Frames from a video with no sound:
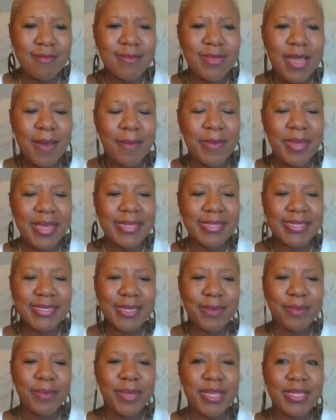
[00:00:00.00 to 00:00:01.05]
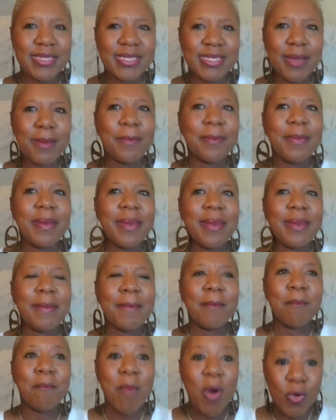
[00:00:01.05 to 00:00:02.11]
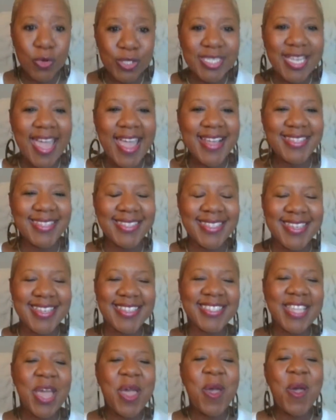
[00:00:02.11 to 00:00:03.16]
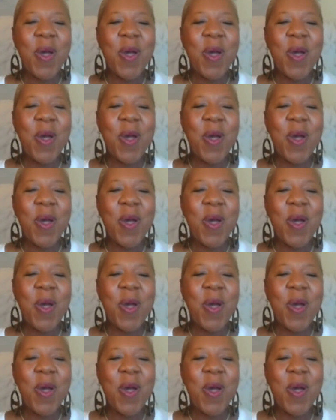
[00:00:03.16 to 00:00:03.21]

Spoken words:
yep. In some most cases,